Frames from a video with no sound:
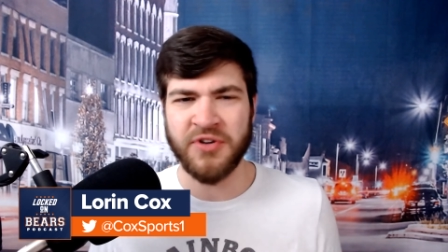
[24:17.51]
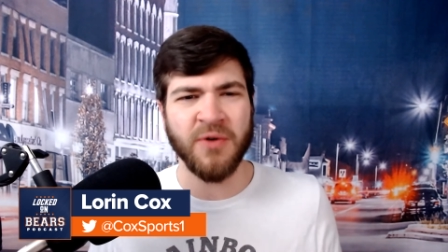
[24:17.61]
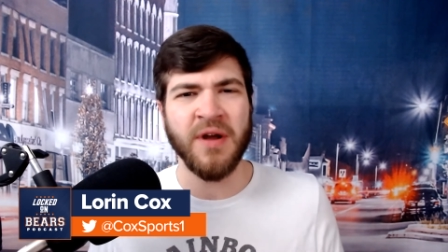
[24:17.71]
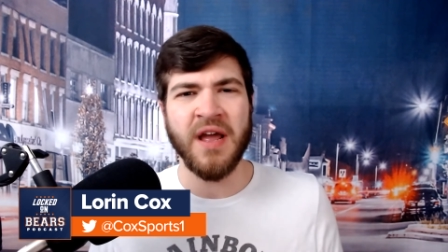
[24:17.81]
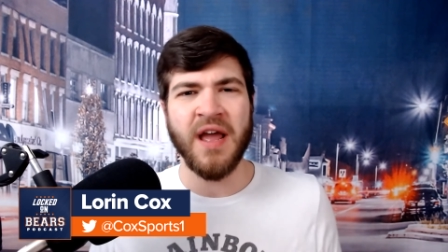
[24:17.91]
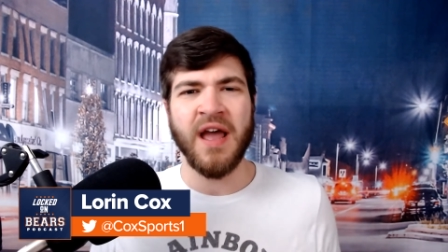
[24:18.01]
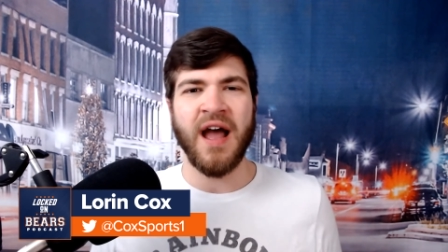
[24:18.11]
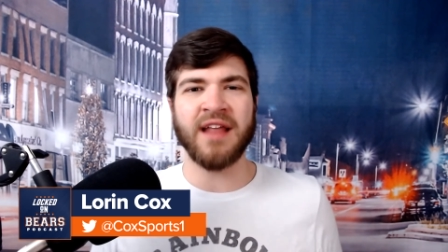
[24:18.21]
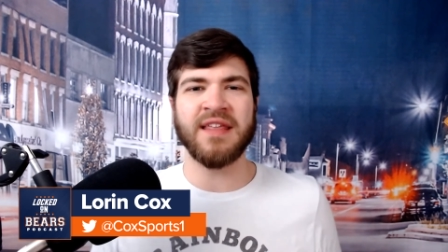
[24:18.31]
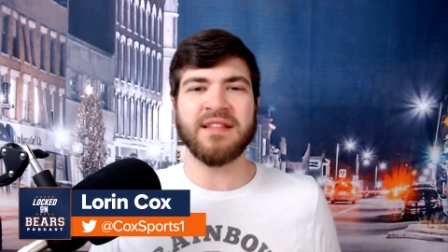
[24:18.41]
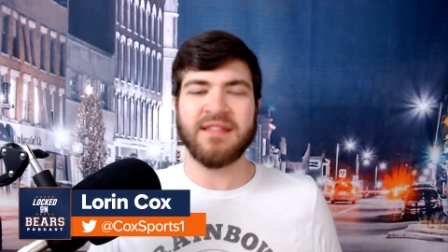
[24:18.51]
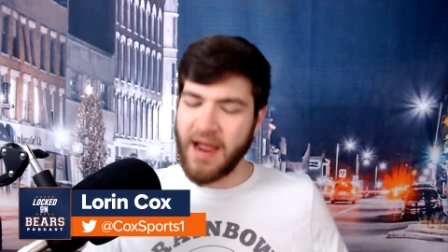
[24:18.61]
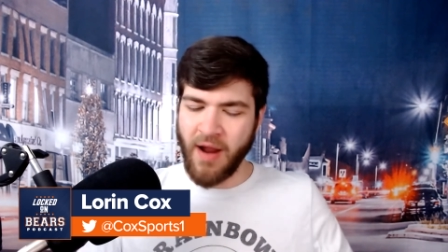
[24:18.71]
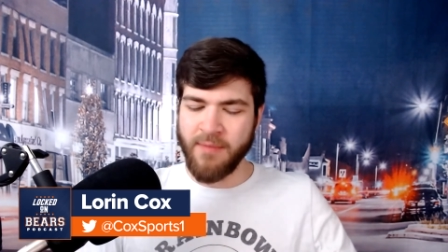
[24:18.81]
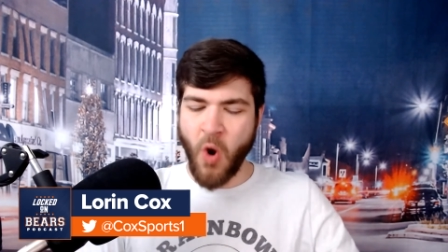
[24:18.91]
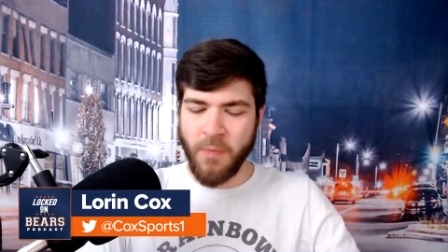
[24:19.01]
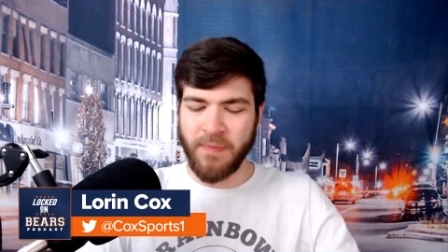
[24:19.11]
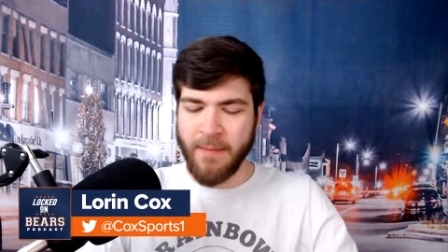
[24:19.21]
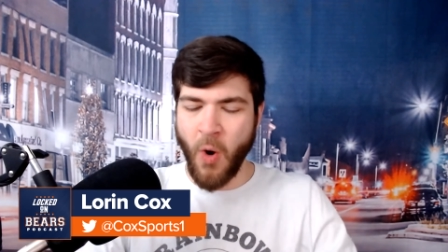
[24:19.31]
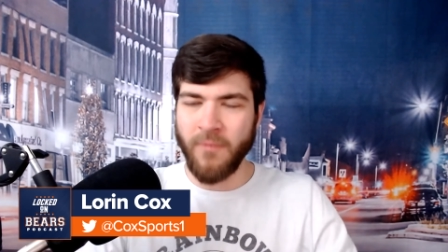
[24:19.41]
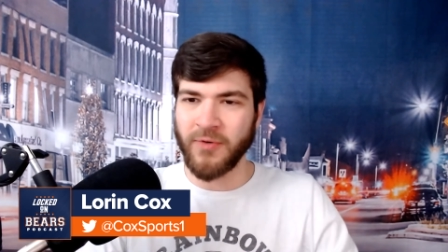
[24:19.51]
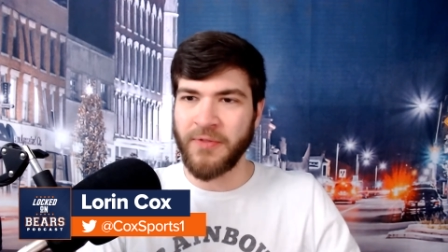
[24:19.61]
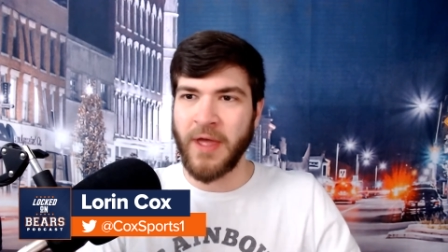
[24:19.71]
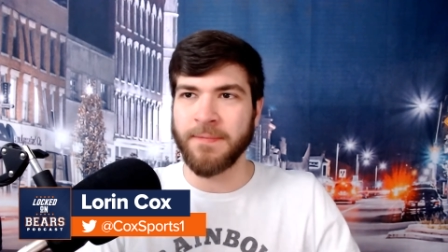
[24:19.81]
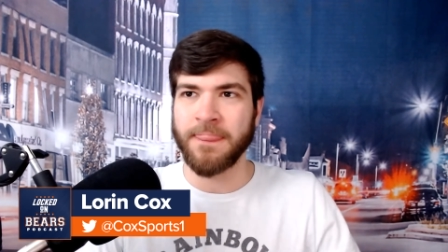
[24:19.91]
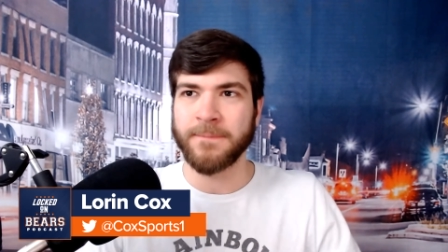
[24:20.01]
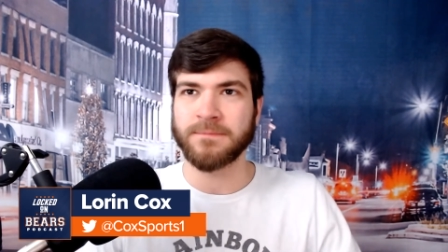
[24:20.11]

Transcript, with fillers: So I think I, I'm hope I'm hopeful that